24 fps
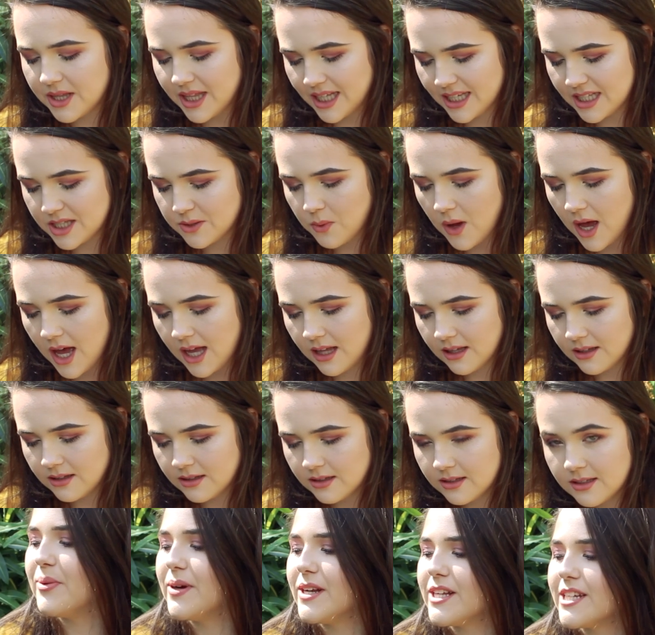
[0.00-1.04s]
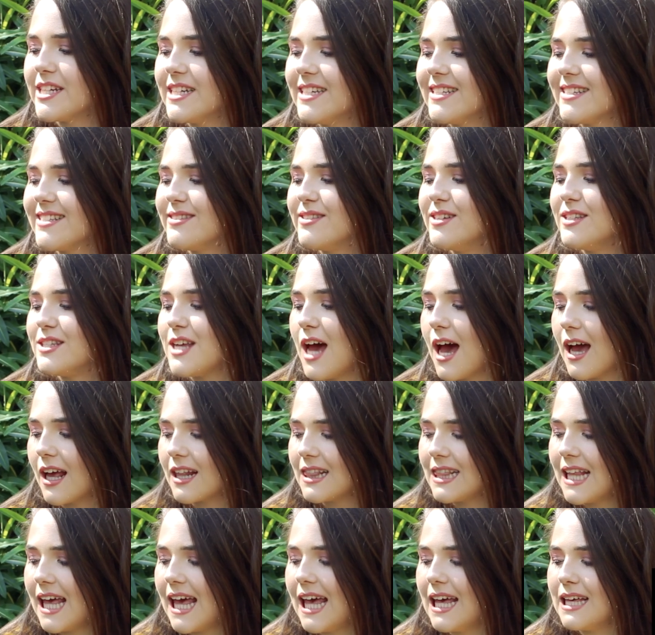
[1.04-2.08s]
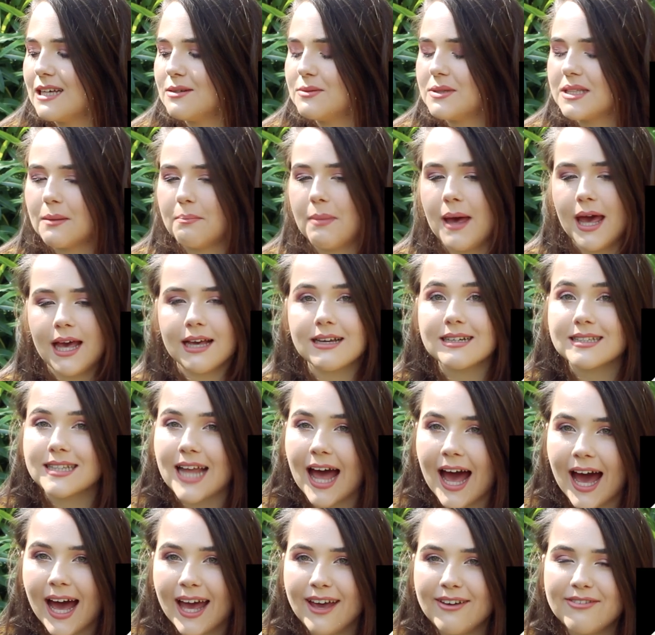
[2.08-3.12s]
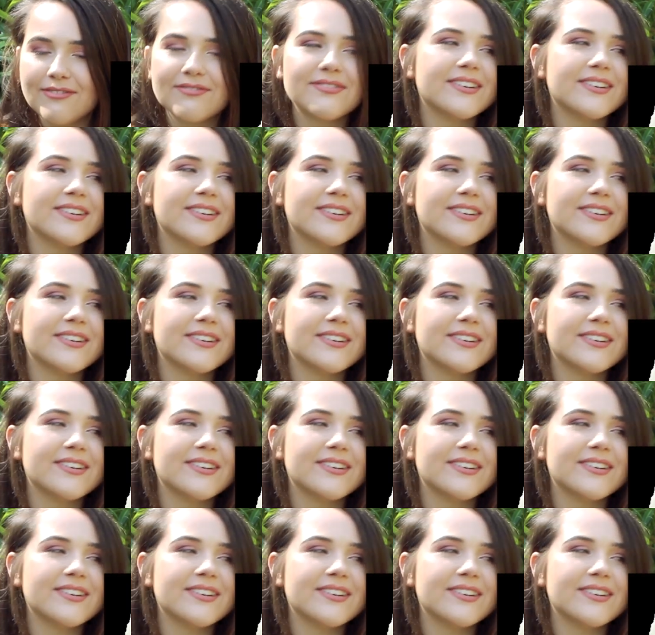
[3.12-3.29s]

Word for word: with this one, which is The Duckling with the Pink Knife.